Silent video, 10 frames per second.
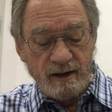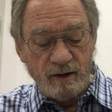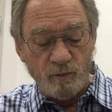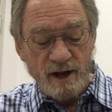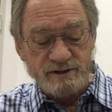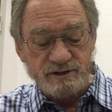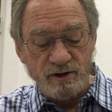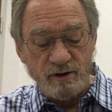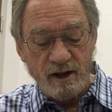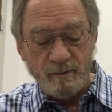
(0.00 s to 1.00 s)
and
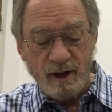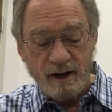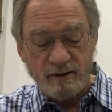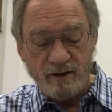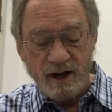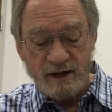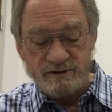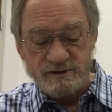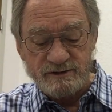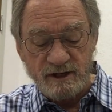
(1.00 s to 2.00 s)
rescued him out of their
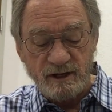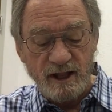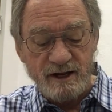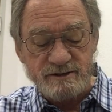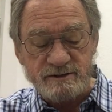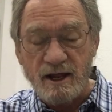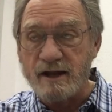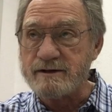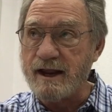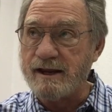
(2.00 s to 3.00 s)
hands and said, Let us
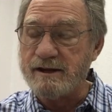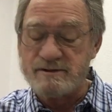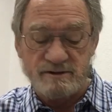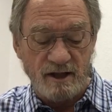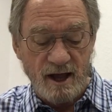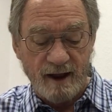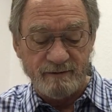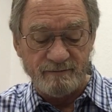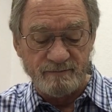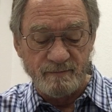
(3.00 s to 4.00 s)
not take his
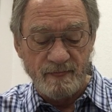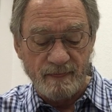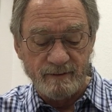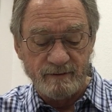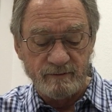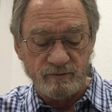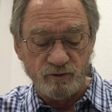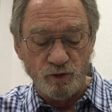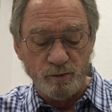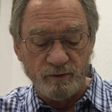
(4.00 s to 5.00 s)
life.
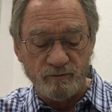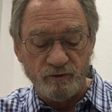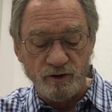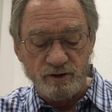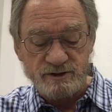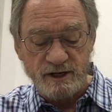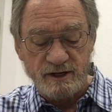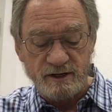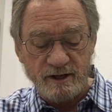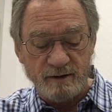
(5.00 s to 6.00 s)
Reuben further
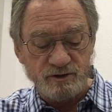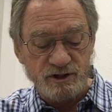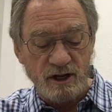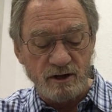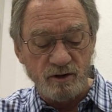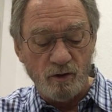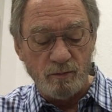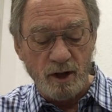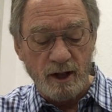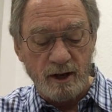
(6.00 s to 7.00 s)
said to them, Shed no
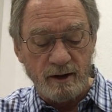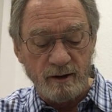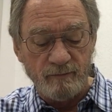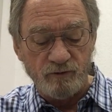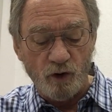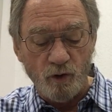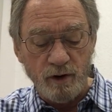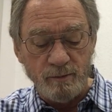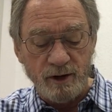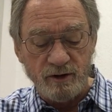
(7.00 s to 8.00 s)
blood. Throw
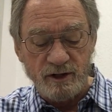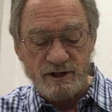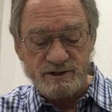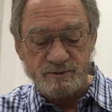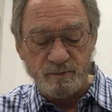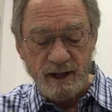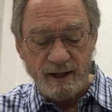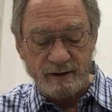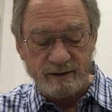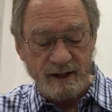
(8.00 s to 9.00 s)
him into this
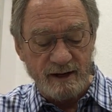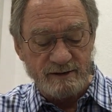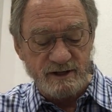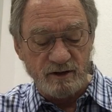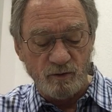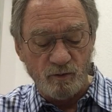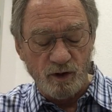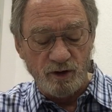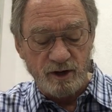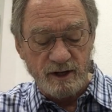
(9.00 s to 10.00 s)
pit that is in the
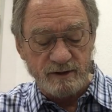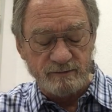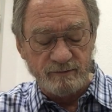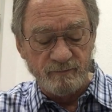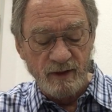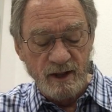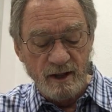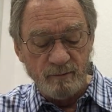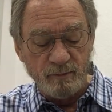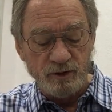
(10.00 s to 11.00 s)
wilderness,
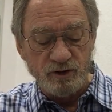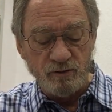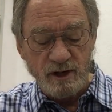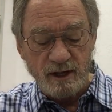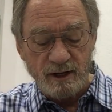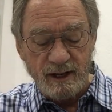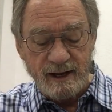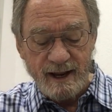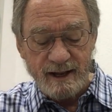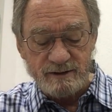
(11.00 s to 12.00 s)
but do not lay
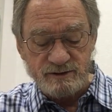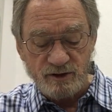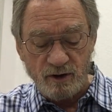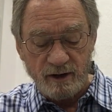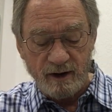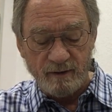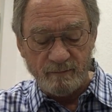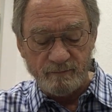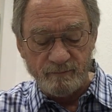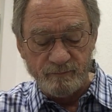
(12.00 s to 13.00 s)
hands on him,